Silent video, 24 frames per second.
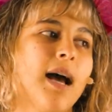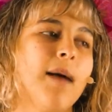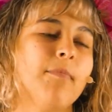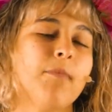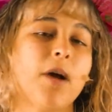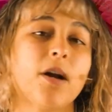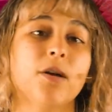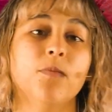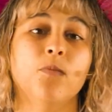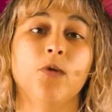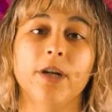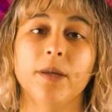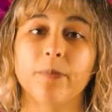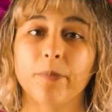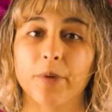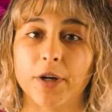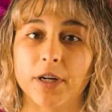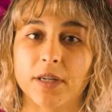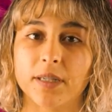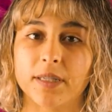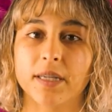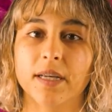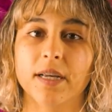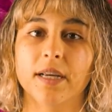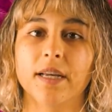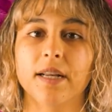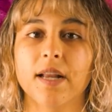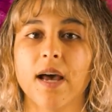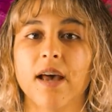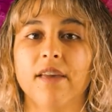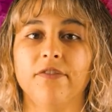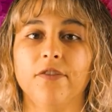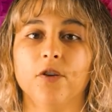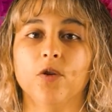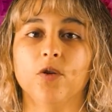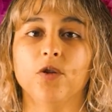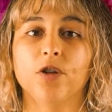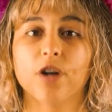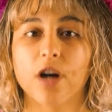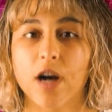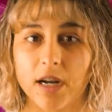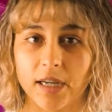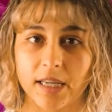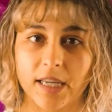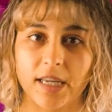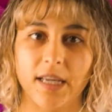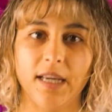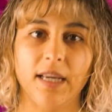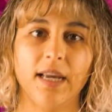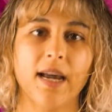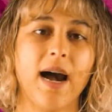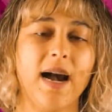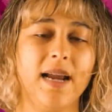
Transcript: I'm not a morning person, I feel groggy,